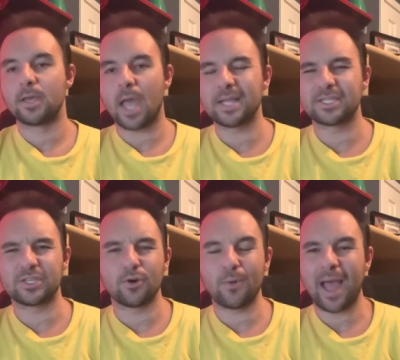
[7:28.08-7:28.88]
And
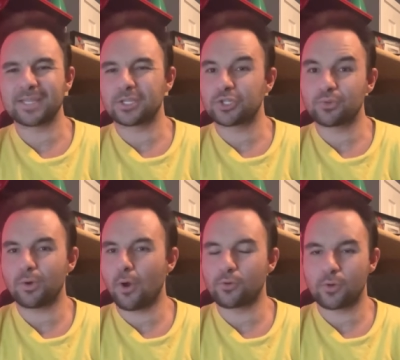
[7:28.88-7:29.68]
so as a
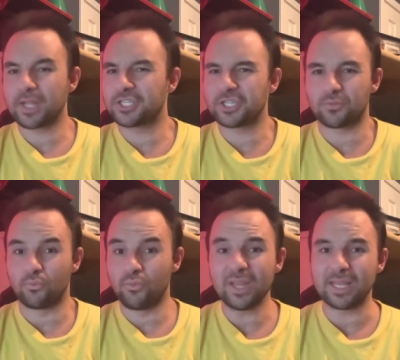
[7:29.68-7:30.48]
store owner, it's just
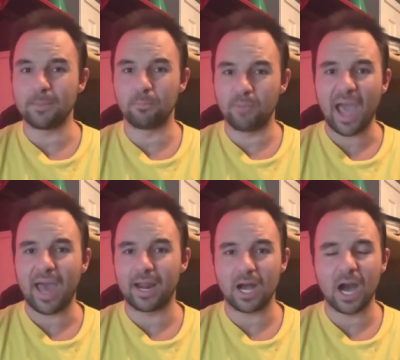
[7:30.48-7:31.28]
really
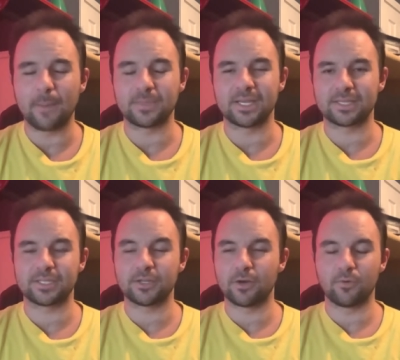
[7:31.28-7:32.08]
bad
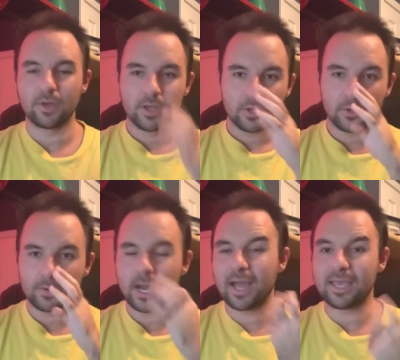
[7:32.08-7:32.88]
optics. You know, you're
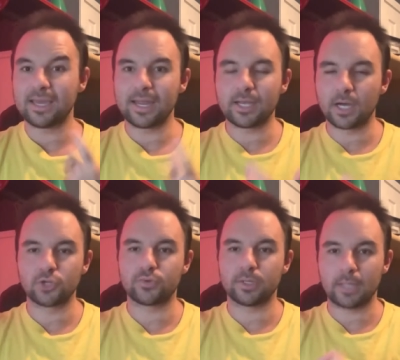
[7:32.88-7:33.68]
not in a
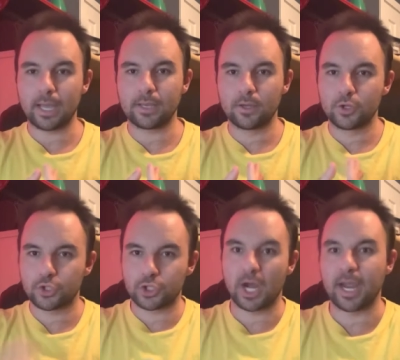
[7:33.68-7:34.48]
country like
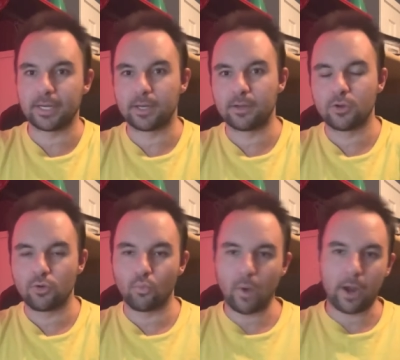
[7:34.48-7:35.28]
China
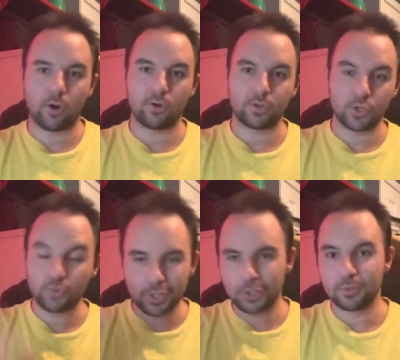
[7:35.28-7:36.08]
where you
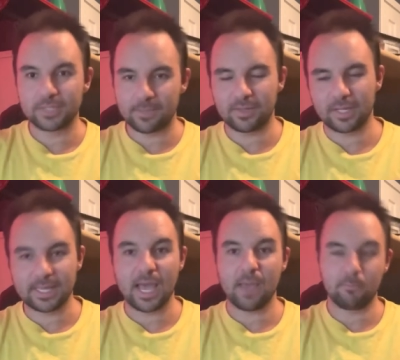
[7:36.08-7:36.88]
can do something like
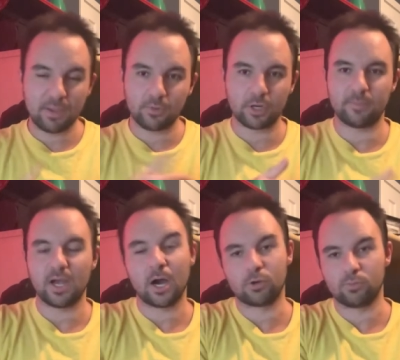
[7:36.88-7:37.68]
that and people are going to be
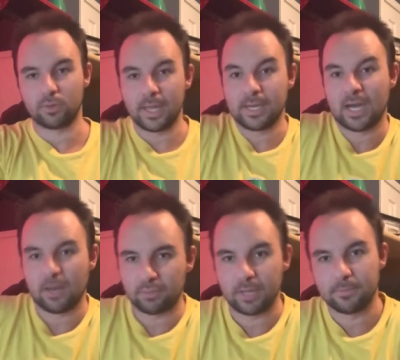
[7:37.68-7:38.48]
honorable and
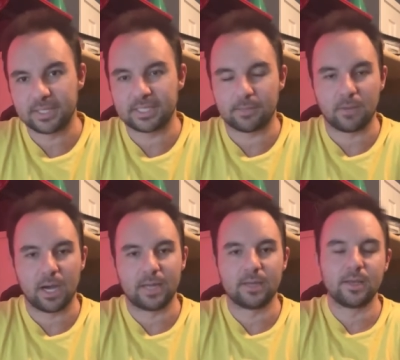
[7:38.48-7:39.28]
not play Mystic
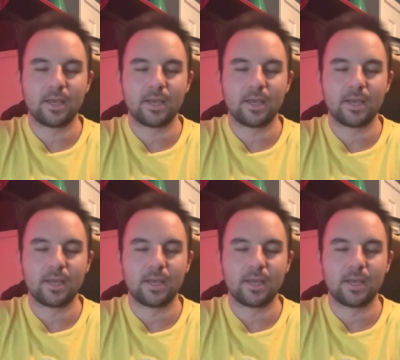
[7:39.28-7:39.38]
Mine.